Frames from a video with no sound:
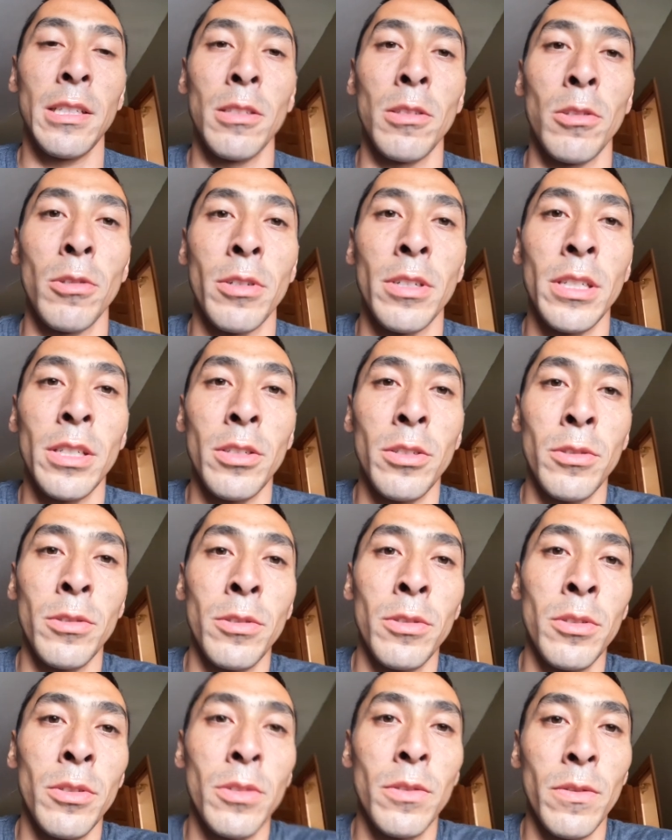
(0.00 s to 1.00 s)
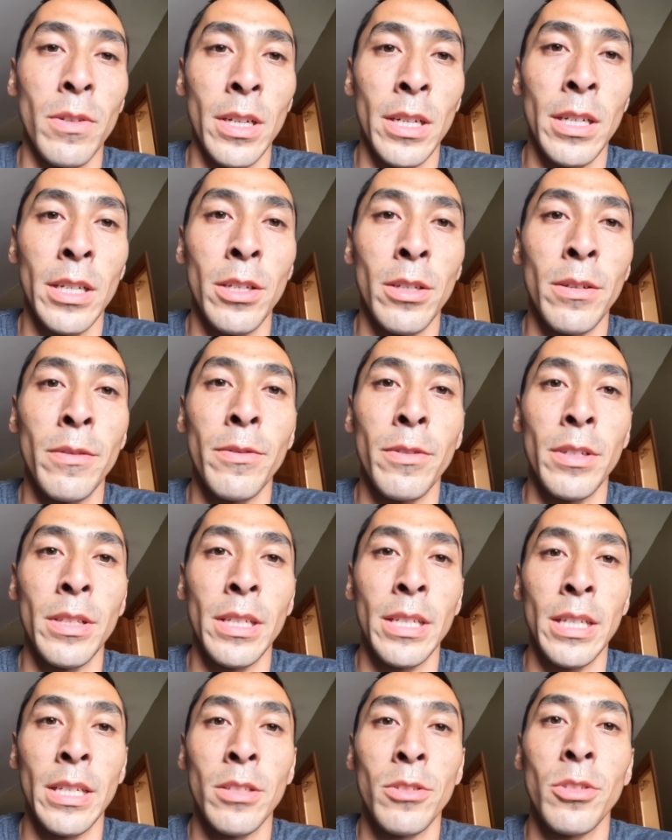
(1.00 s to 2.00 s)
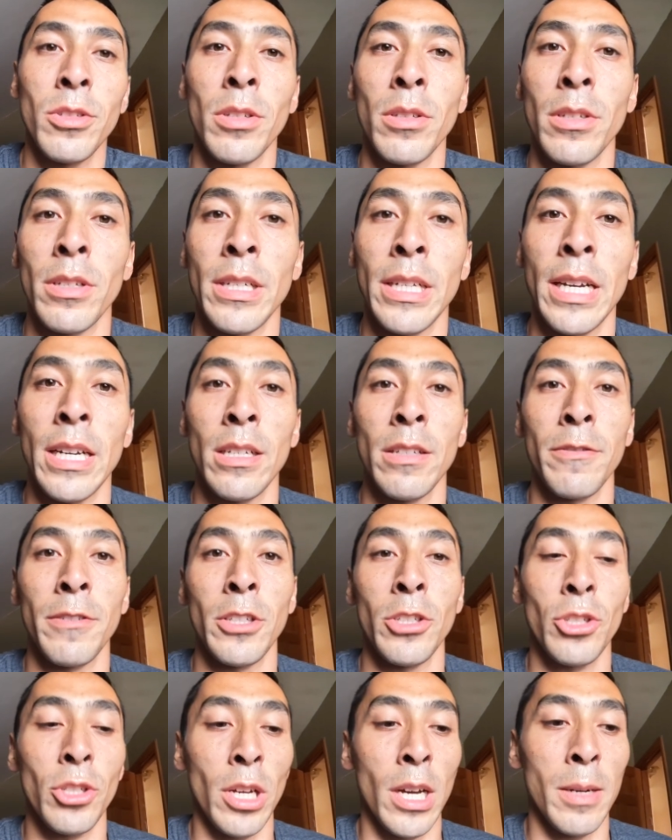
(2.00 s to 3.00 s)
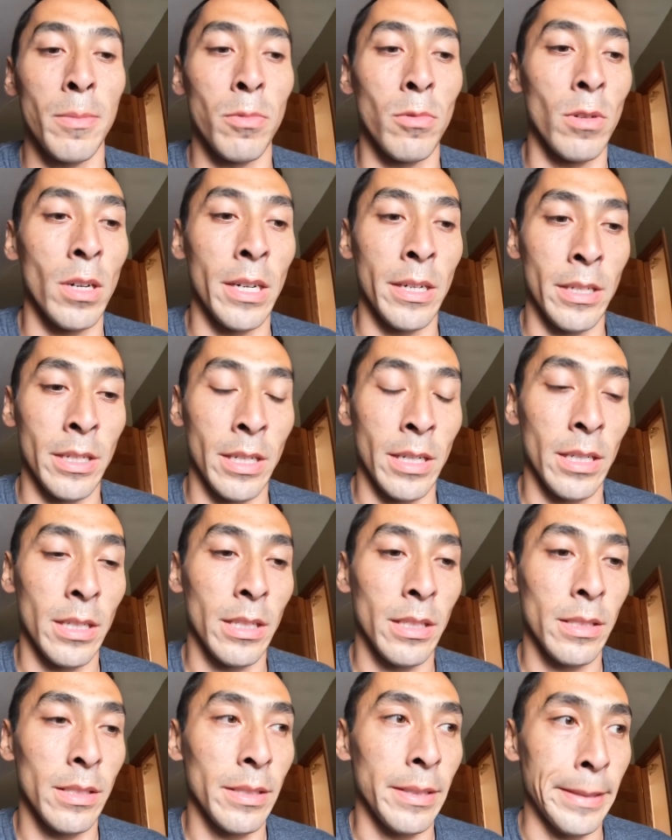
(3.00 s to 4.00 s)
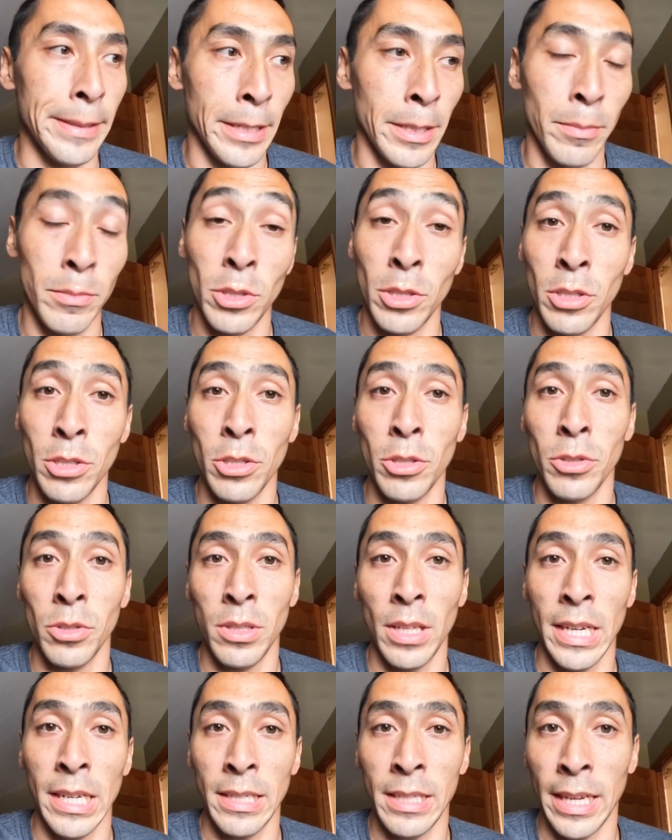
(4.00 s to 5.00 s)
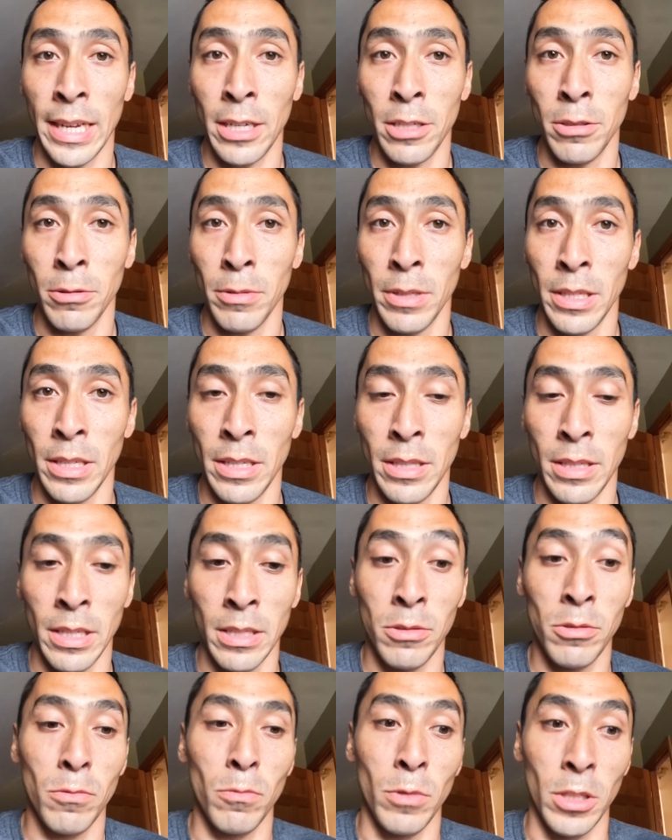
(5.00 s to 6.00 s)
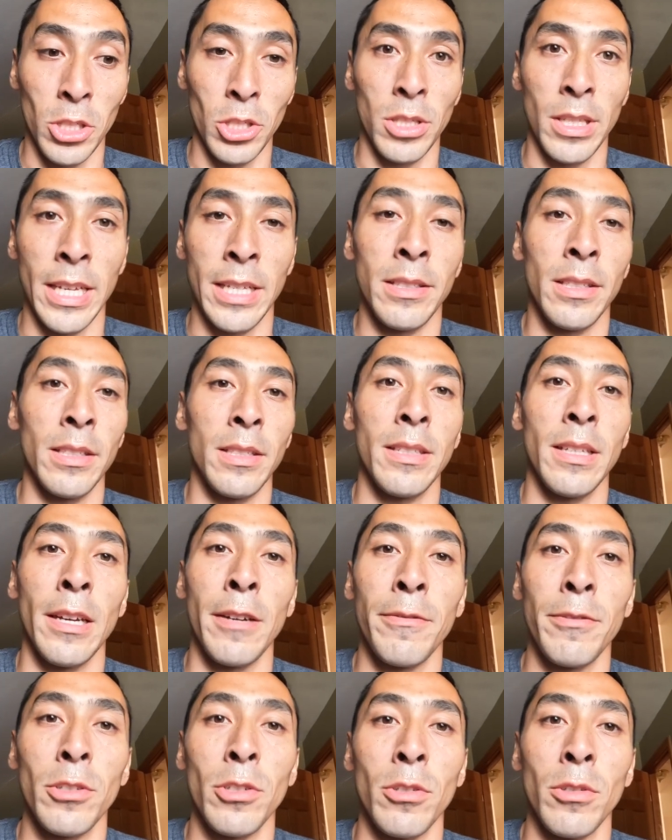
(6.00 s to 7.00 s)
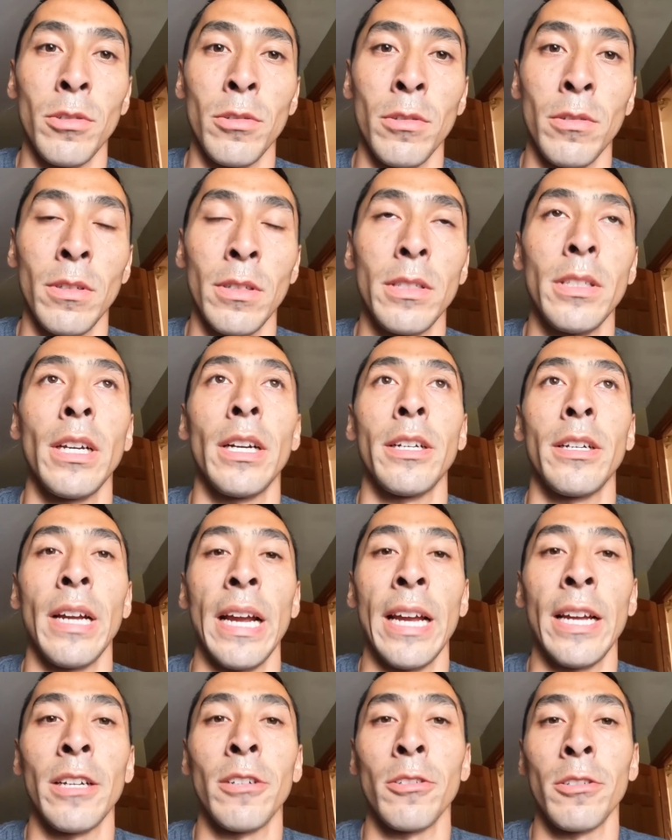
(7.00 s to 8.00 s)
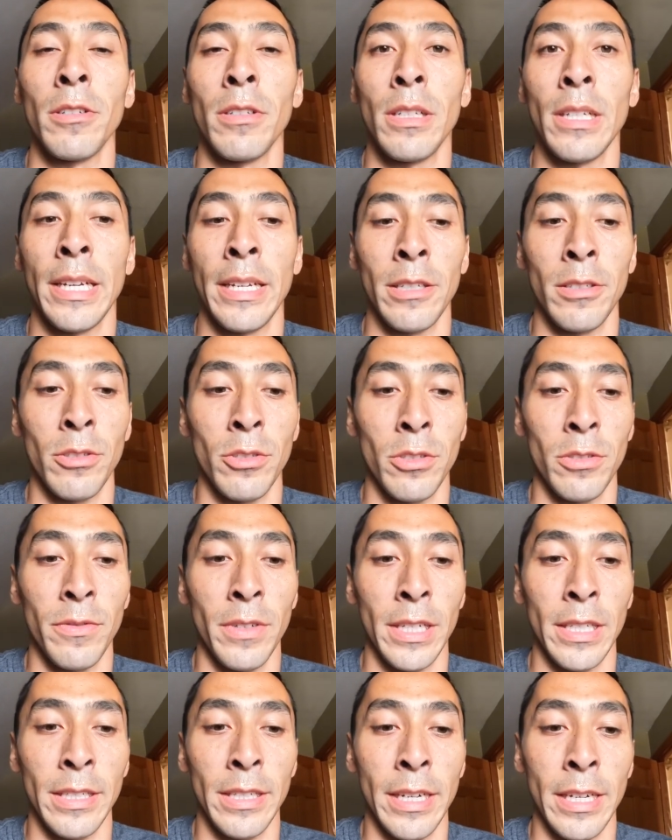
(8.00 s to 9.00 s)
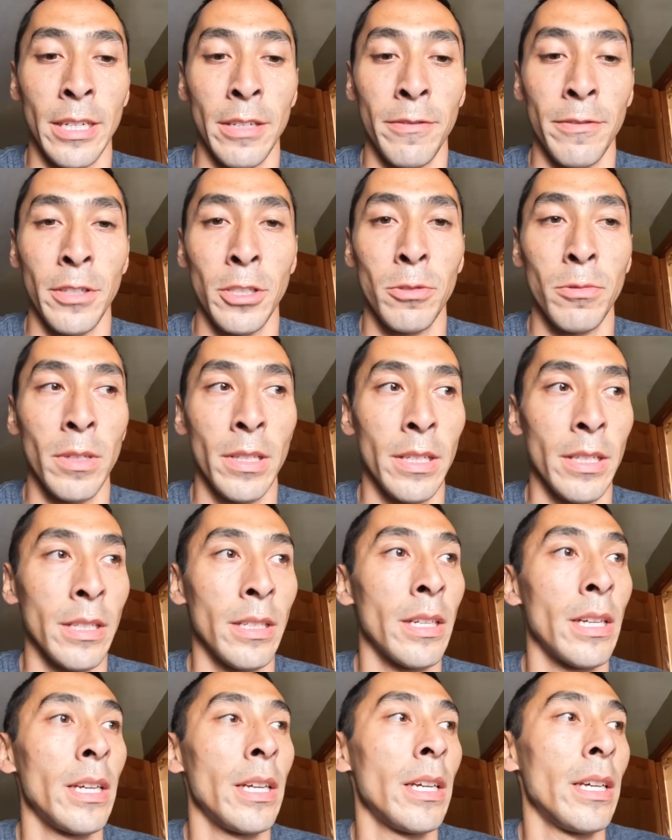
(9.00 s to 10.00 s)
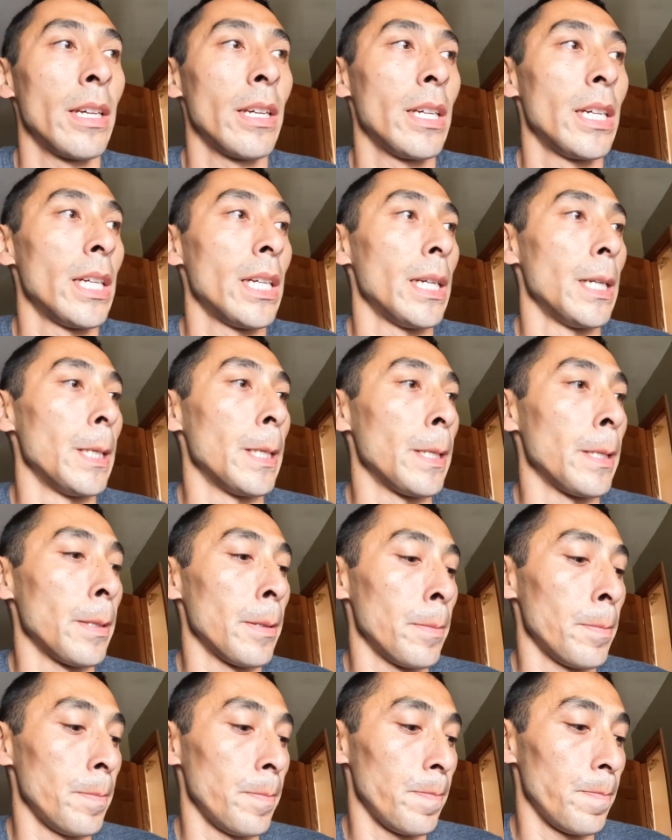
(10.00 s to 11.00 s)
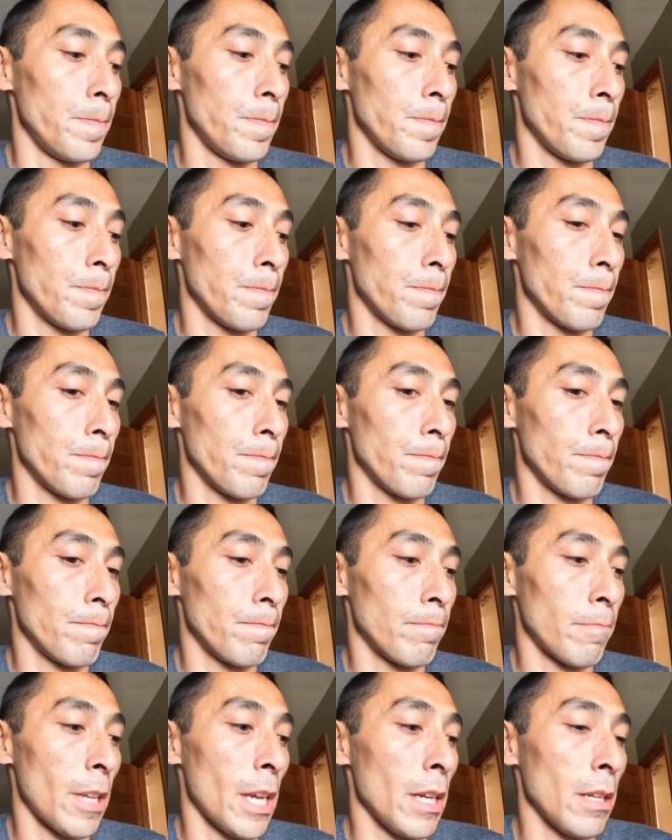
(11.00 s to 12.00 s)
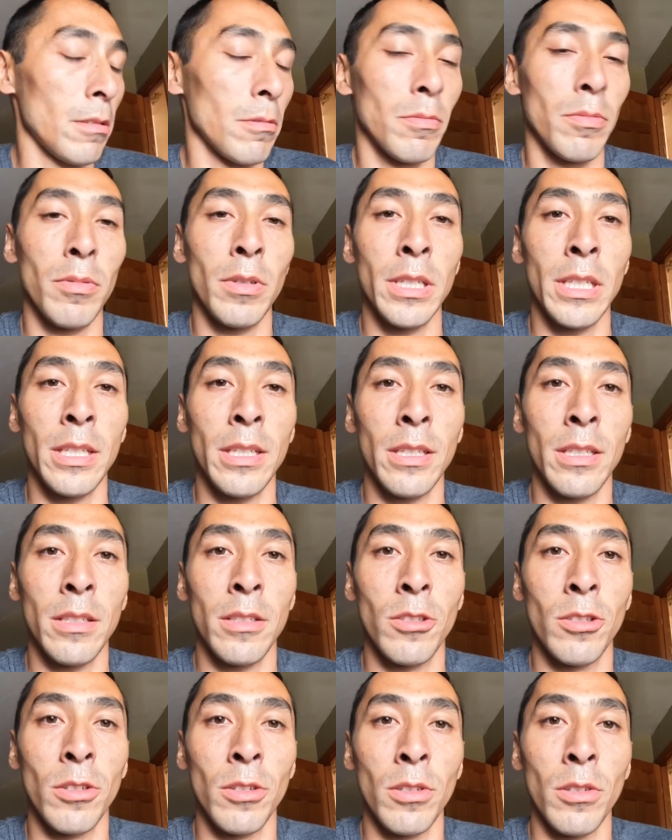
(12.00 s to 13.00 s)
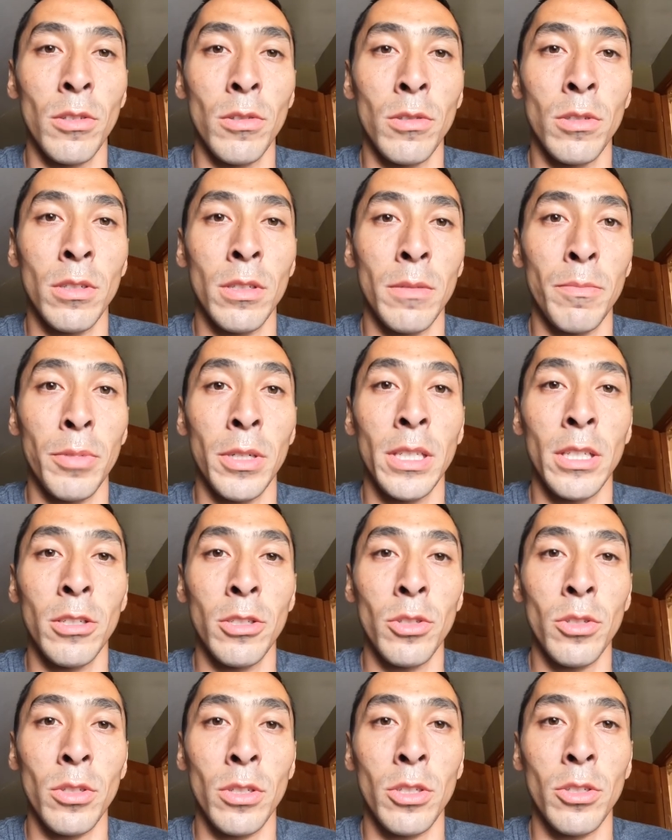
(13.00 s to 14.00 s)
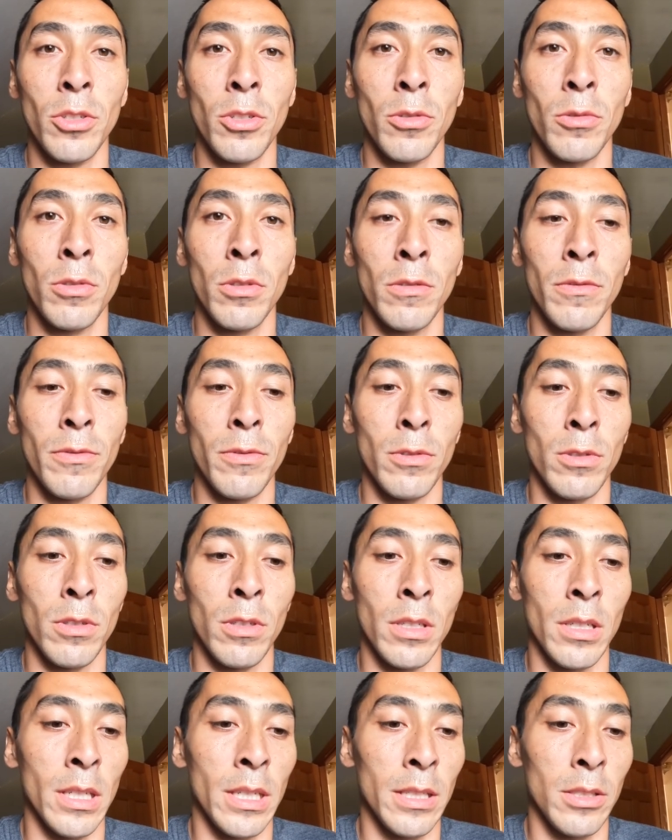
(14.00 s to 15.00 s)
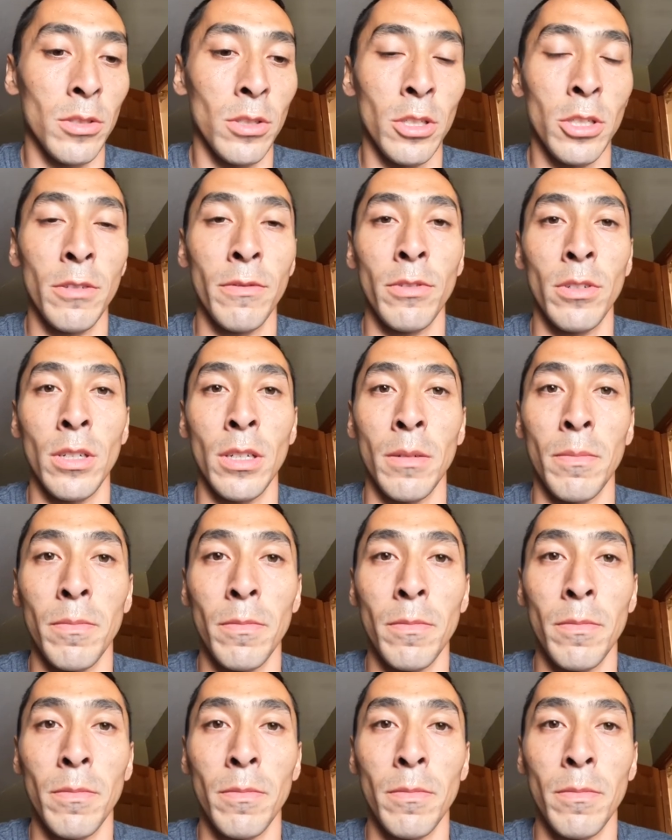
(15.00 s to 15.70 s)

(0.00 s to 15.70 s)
lure to use, very good for the kids to learn how to fish top water. Um, you could use light tackle with it, that, which lends itself to younger angler, anglers figuring out how to fish with it. Um, yeah, pretty good lure, pretty good search tool for searching for